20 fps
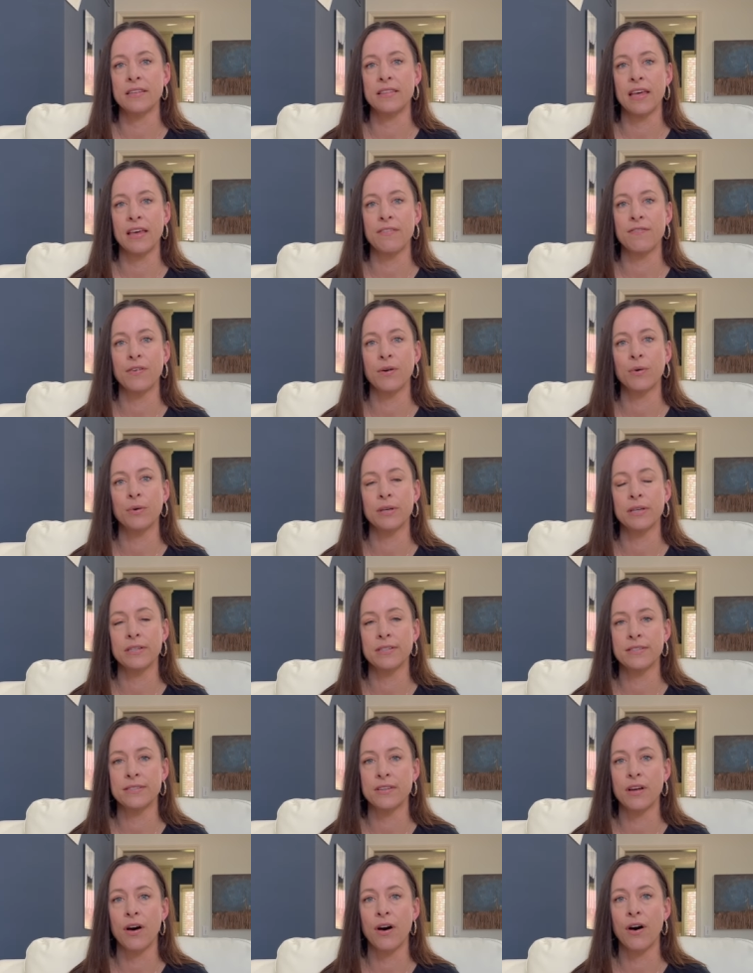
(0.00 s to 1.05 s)
they
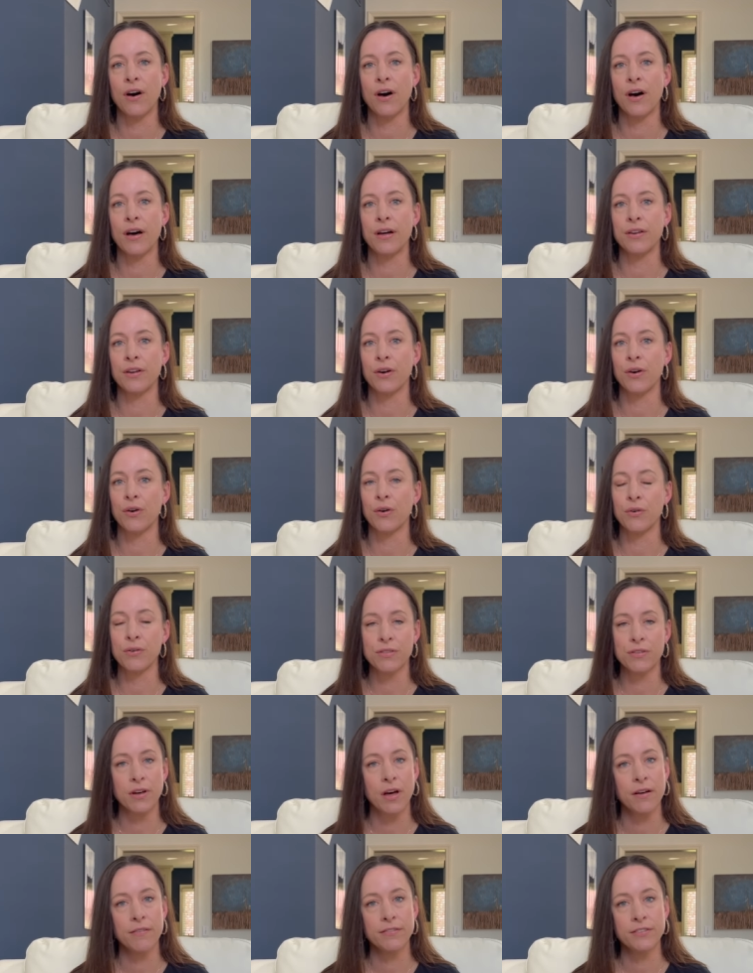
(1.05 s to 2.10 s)
focus on earth
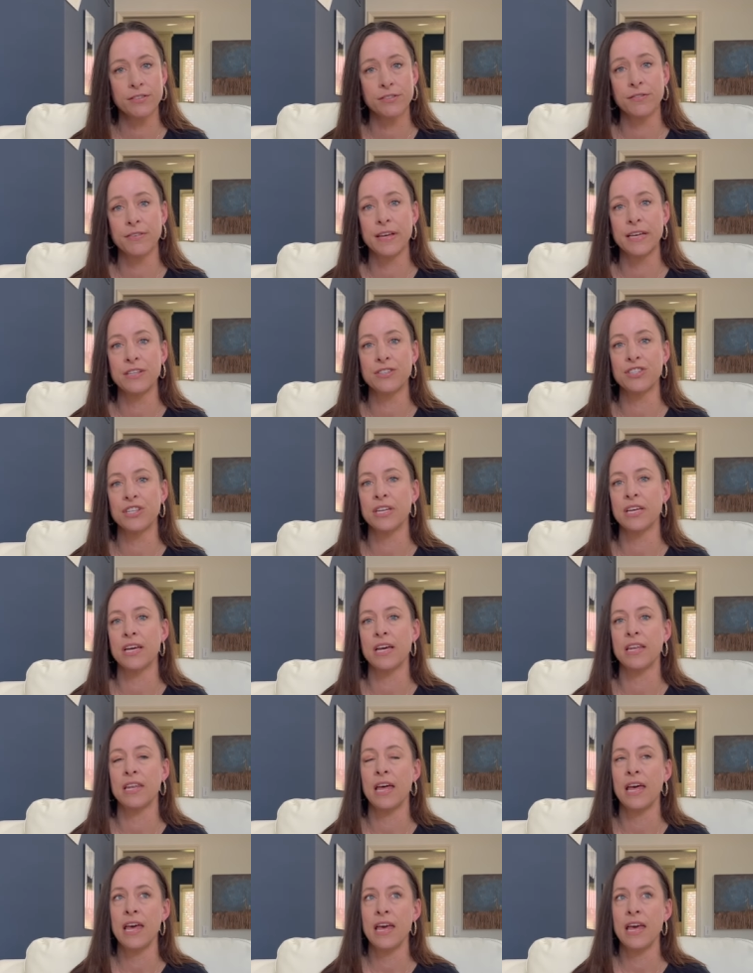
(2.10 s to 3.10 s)
conservation.